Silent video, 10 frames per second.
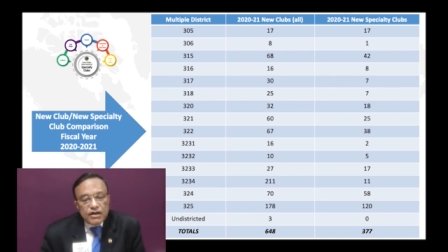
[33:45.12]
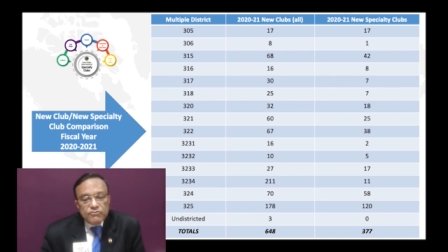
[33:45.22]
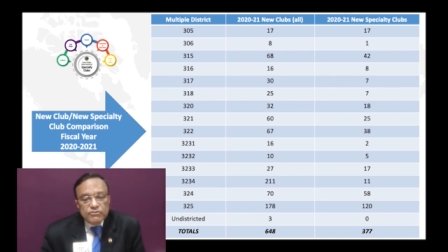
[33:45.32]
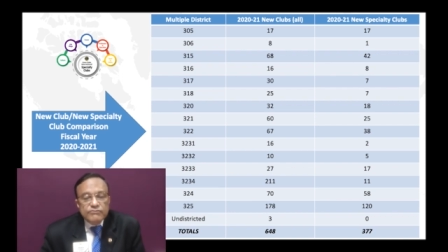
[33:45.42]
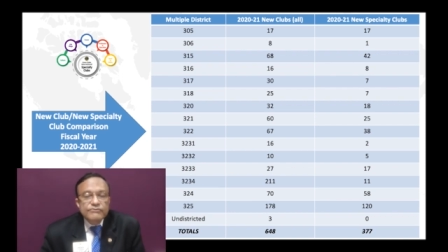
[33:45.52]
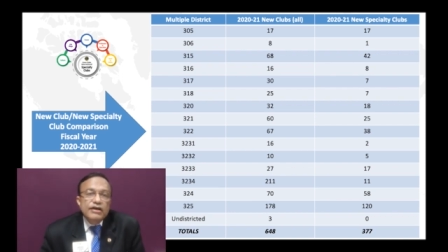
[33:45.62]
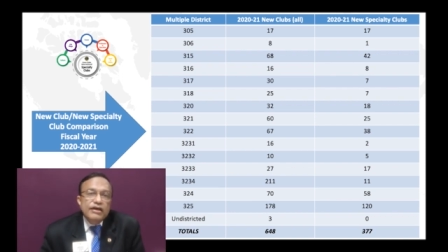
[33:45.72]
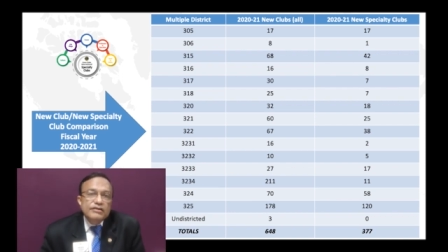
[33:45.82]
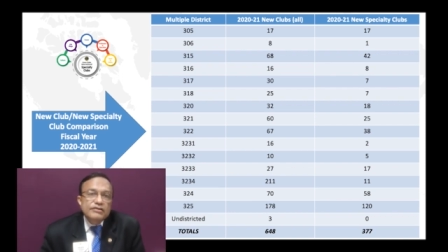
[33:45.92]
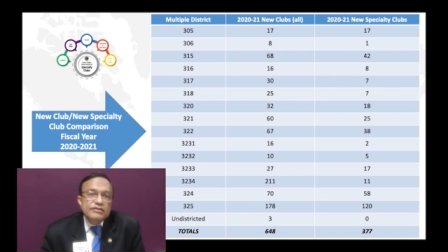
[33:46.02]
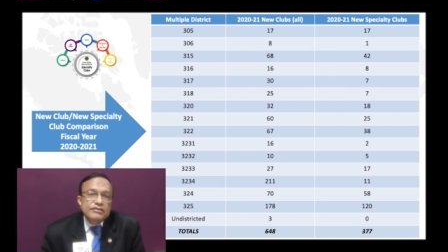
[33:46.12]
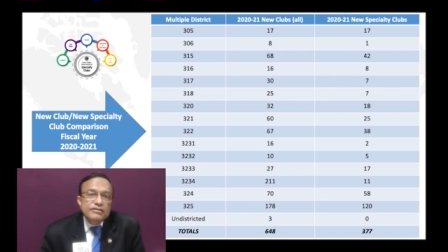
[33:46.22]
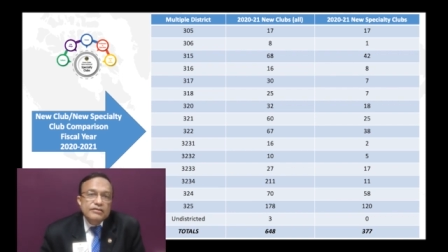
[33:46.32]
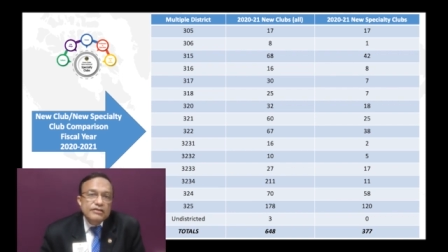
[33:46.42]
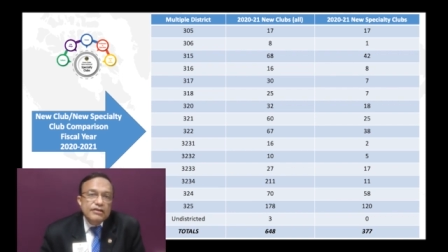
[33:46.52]
Out of that,
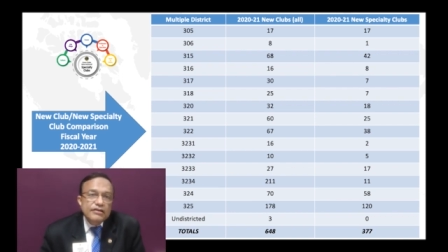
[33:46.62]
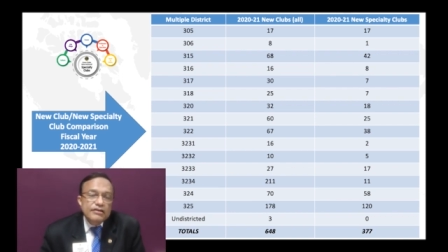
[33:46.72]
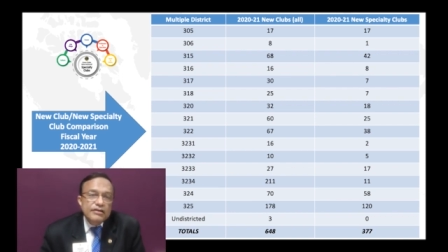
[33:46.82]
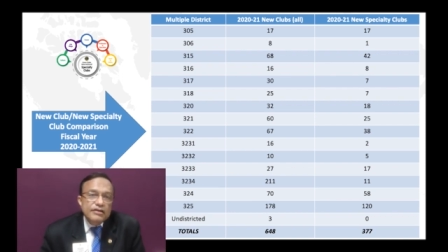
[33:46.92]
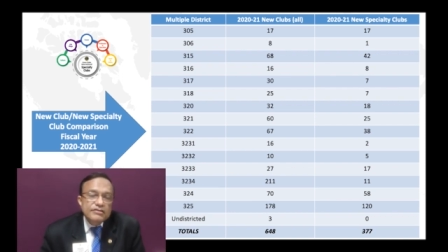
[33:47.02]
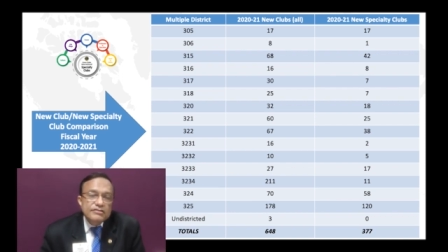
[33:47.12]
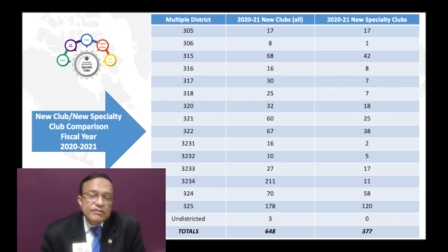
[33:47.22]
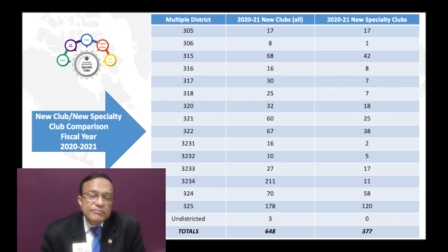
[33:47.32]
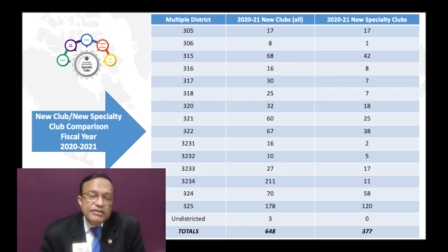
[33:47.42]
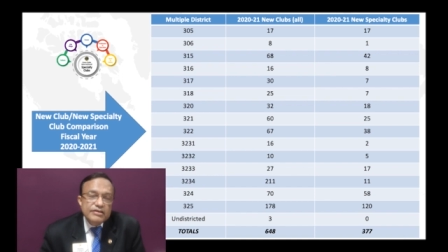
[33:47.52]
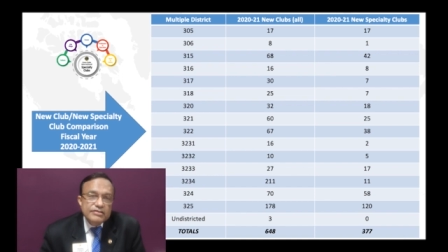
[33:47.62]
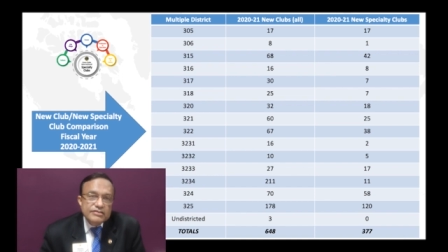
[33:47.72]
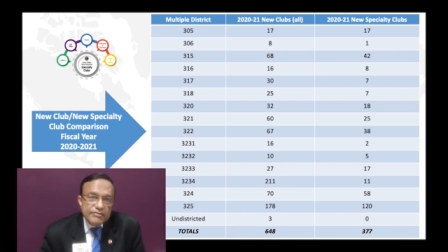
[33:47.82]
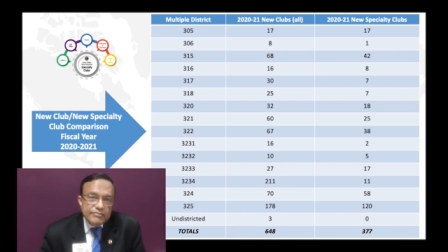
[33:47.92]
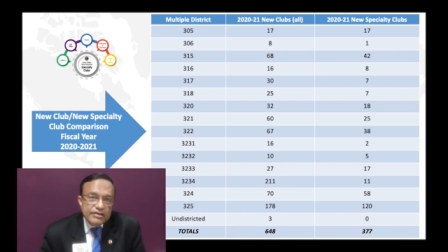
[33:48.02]

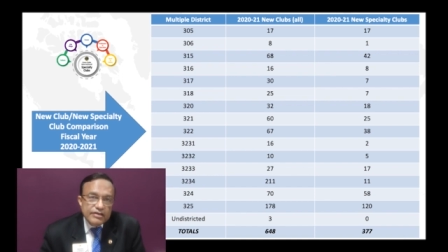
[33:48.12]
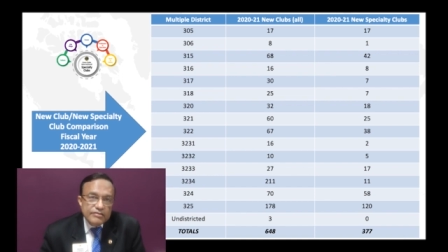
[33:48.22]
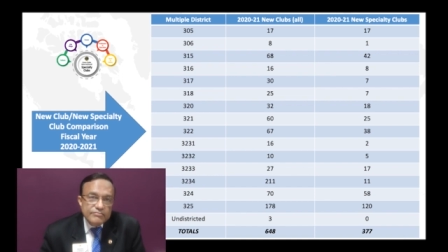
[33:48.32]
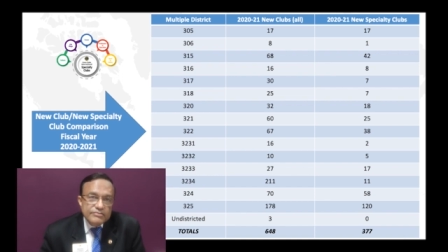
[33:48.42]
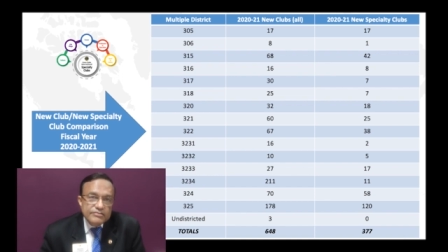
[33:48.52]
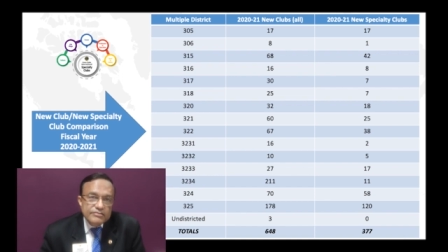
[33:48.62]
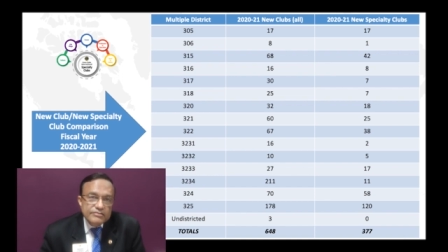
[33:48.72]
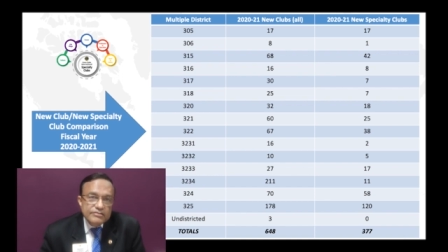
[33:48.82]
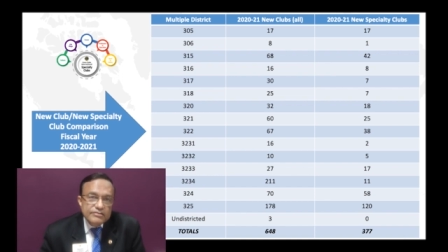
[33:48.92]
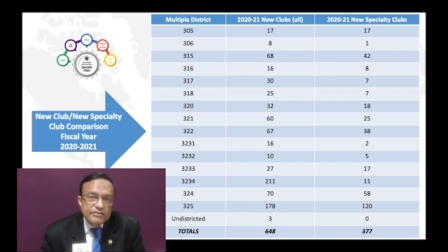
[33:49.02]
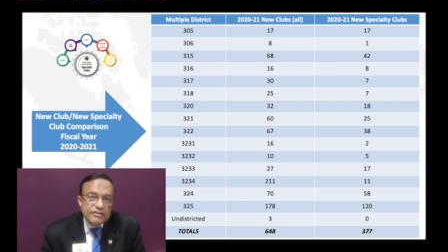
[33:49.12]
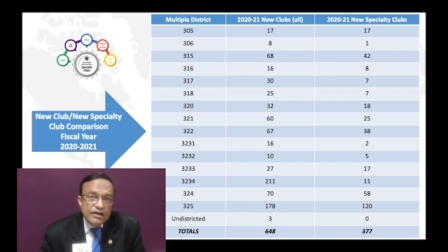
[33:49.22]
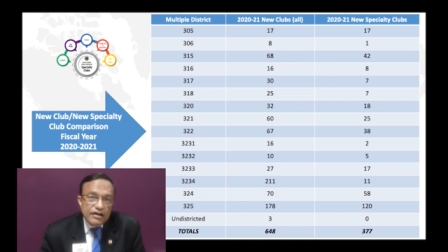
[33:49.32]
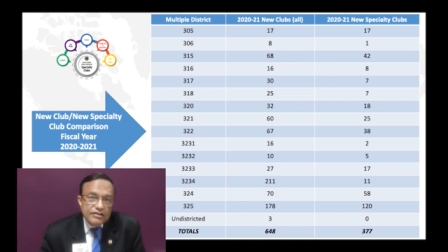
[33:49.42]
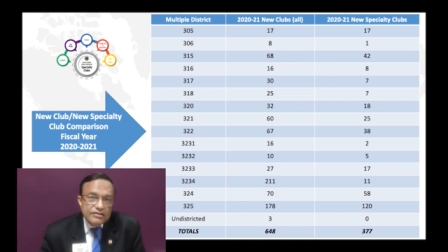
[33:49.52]
377 clubs
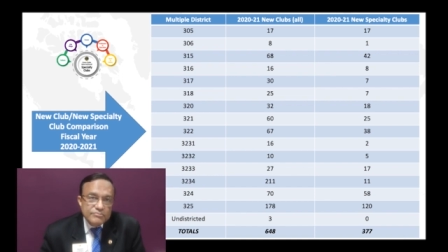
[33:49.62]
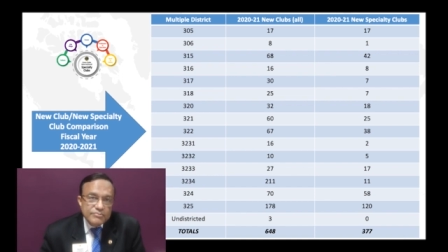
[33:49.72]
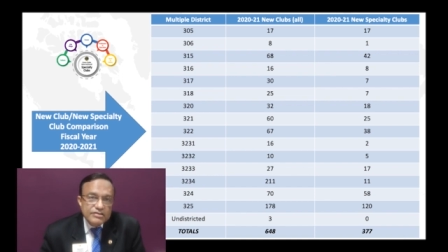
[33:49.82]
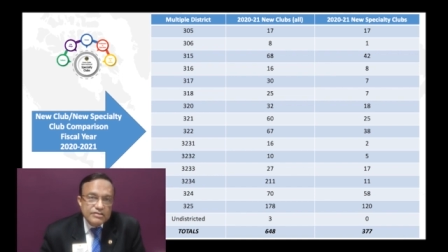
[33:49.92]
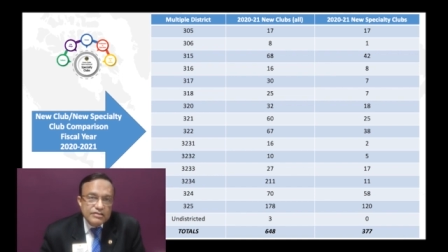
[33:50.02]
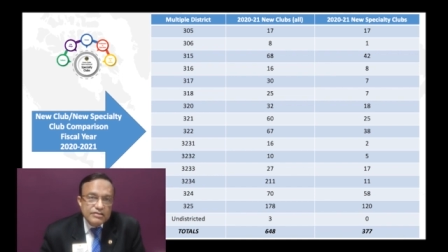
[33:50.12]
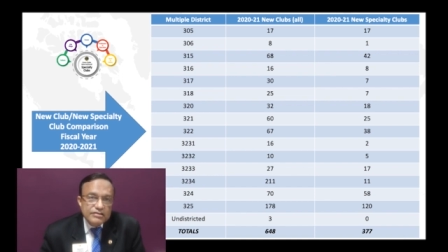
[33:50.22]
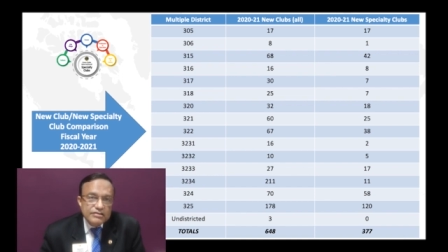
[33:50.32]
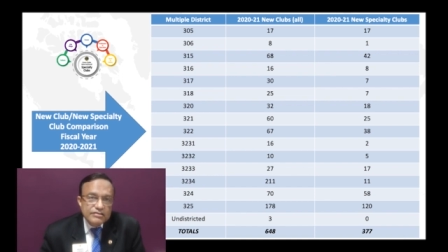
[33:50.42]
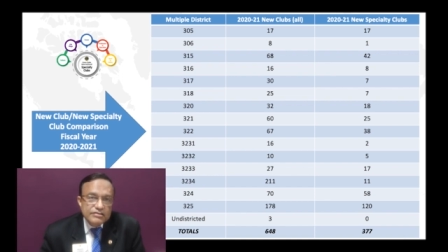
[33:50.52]
are a specialty.